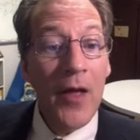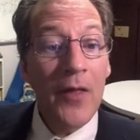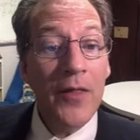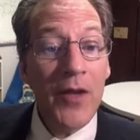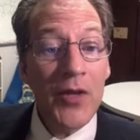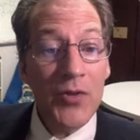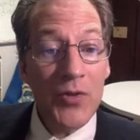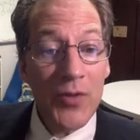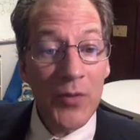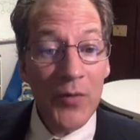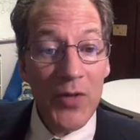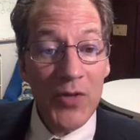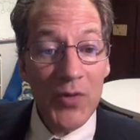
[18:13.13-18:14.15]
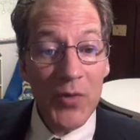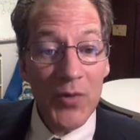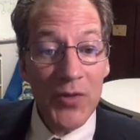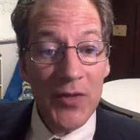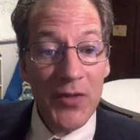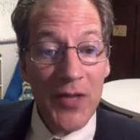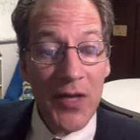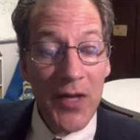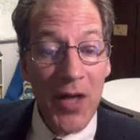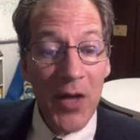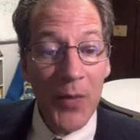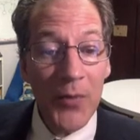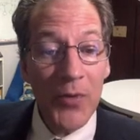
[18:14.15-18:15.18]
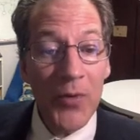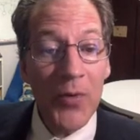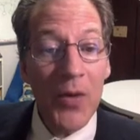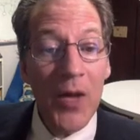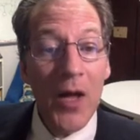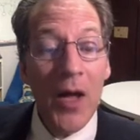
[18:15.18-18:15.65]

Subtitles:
these are some resources that can help you.